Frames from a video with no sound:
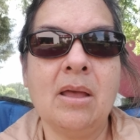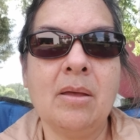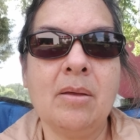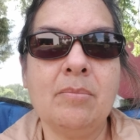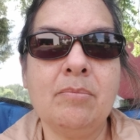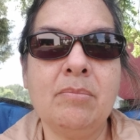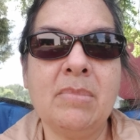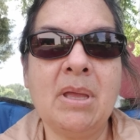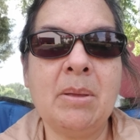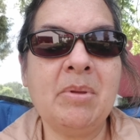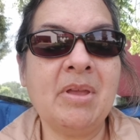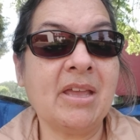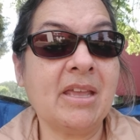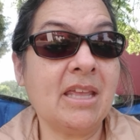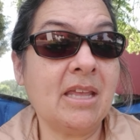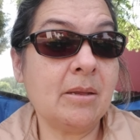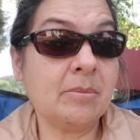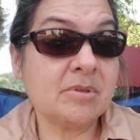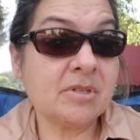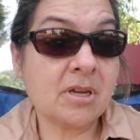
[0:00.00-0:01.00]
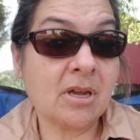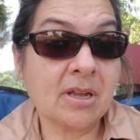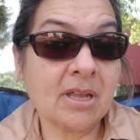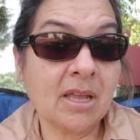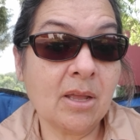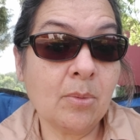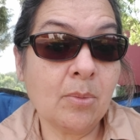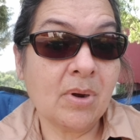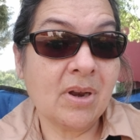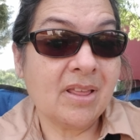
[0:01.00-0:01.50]
Maybe I keep
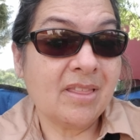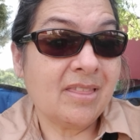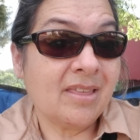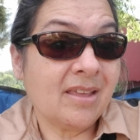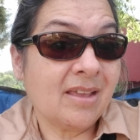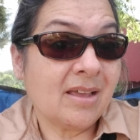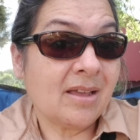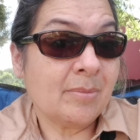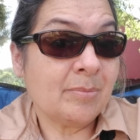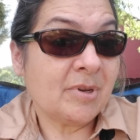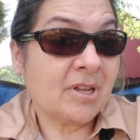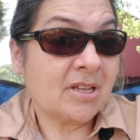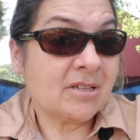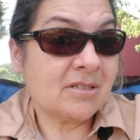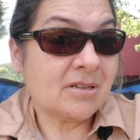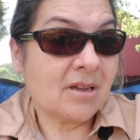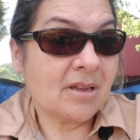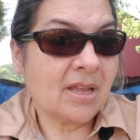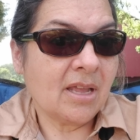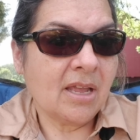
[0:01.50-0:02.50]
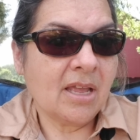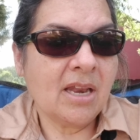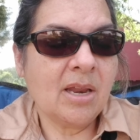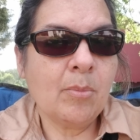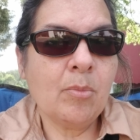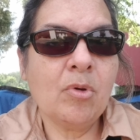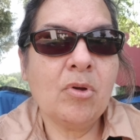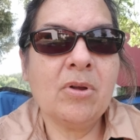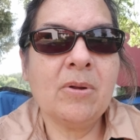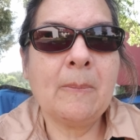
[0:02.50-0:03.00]
talking when I think I'm not talking
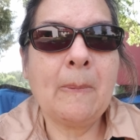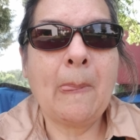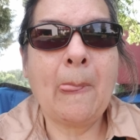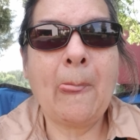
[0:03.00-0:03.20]
anymore.